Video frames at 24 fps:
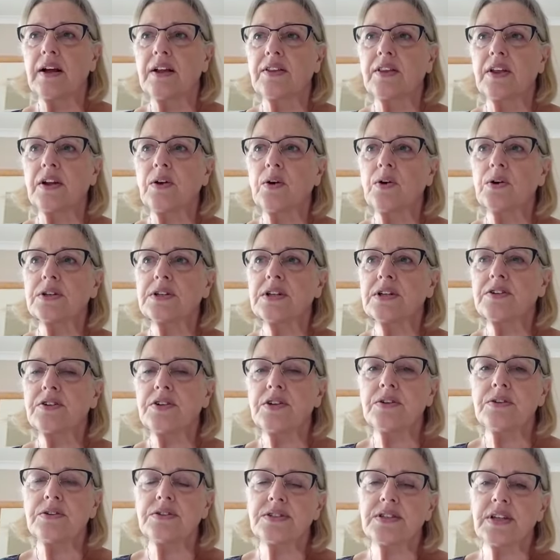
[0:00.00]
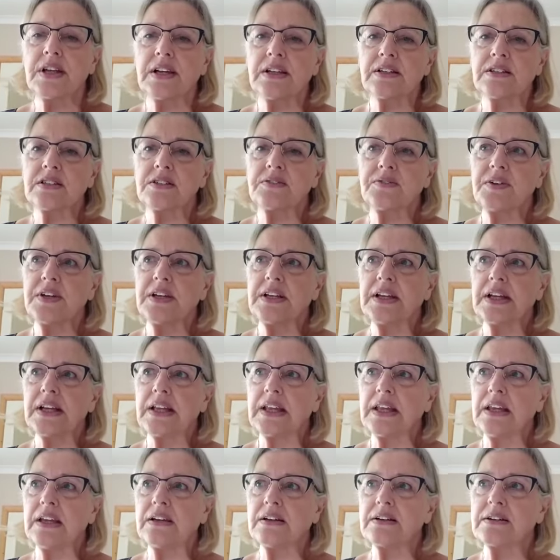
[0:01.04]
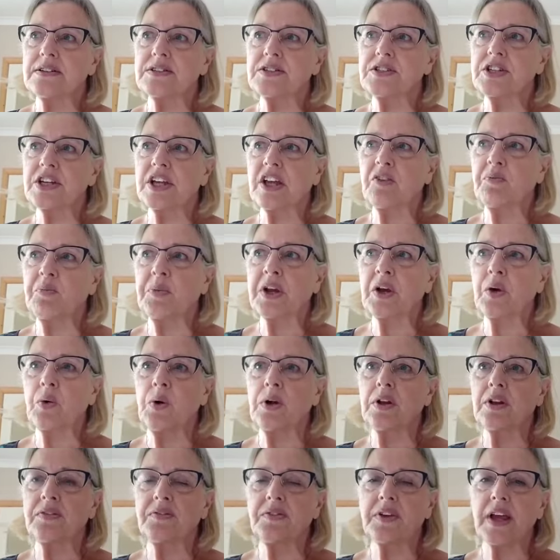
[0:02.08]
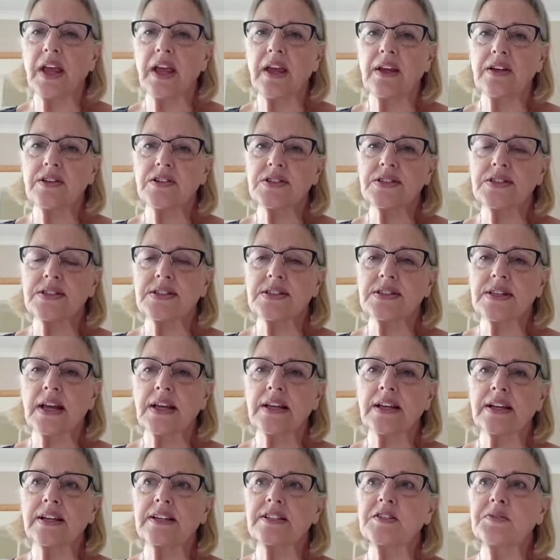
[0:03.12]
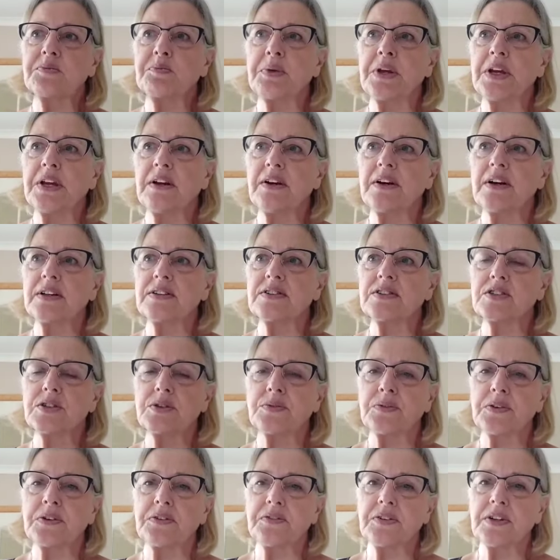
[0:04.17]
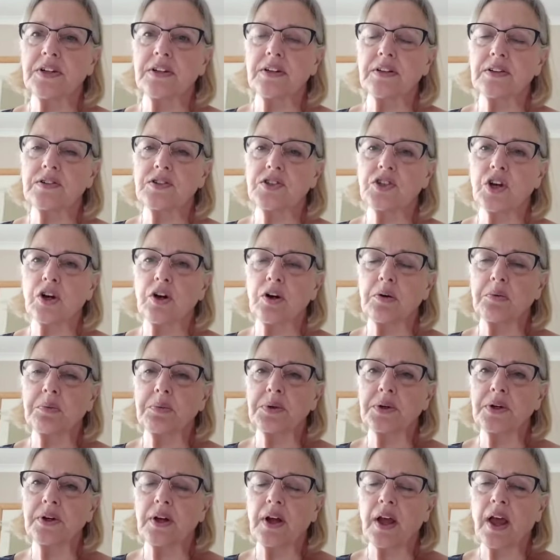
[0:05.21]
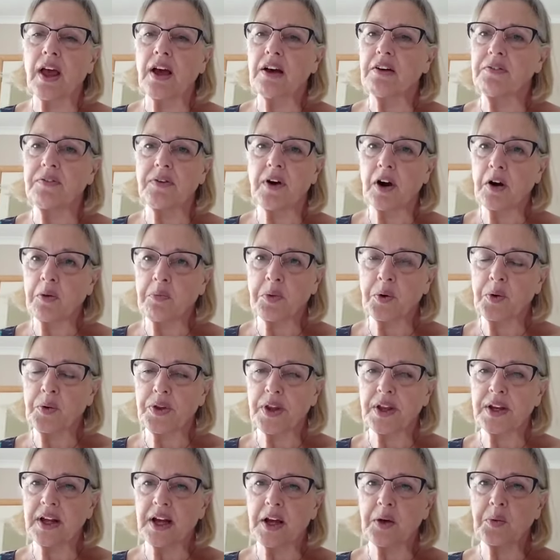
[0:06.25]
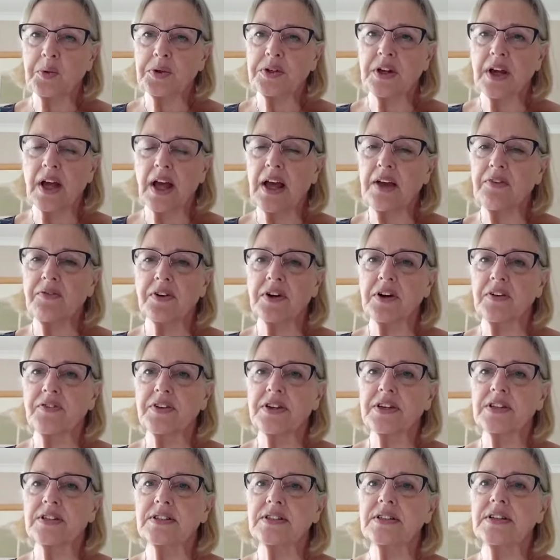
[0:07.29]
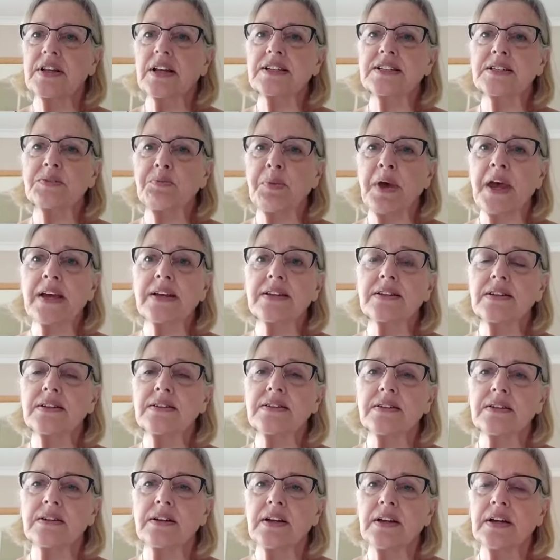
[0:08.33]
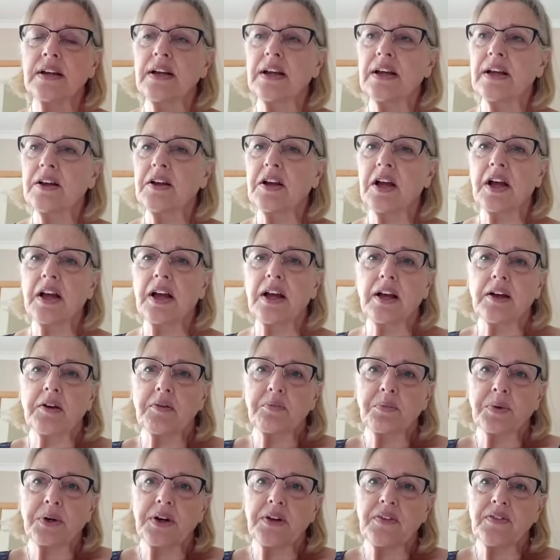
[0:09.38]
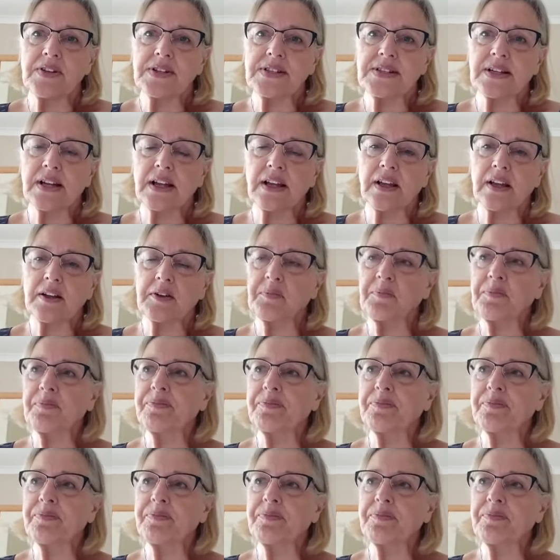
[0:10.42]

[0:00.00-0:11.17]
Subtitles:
The Lord had used the intervening years to give me qualifications and experience to fulfil the job, far more than I would ever have expected previously.